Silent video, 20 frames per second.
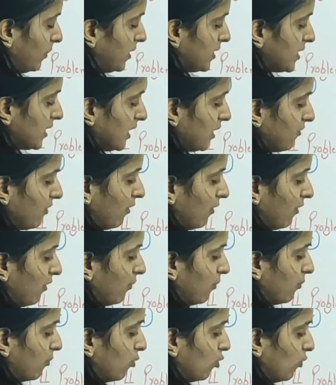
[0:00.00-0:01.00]
will be, see, if I
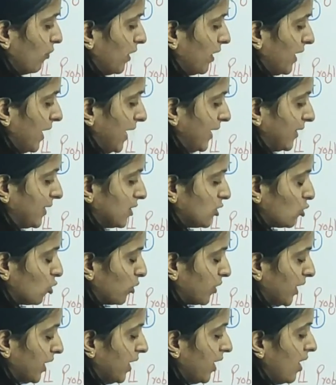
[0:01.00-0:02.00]
will move it like this,
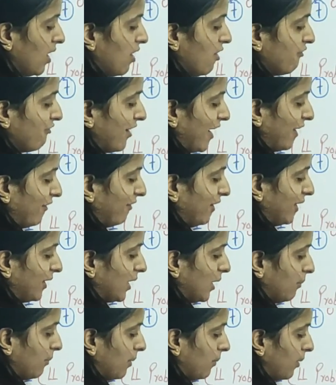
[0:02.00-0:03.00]
rotate, 5
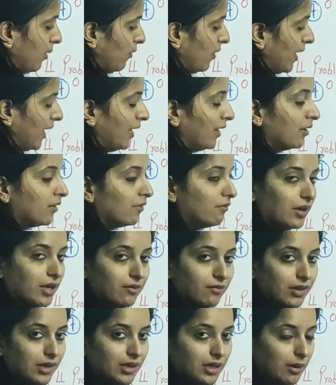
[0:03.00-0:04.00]
will come above and
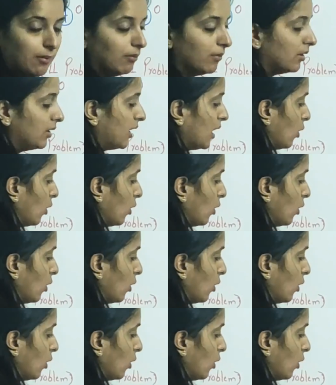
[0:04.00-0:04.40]
1 will come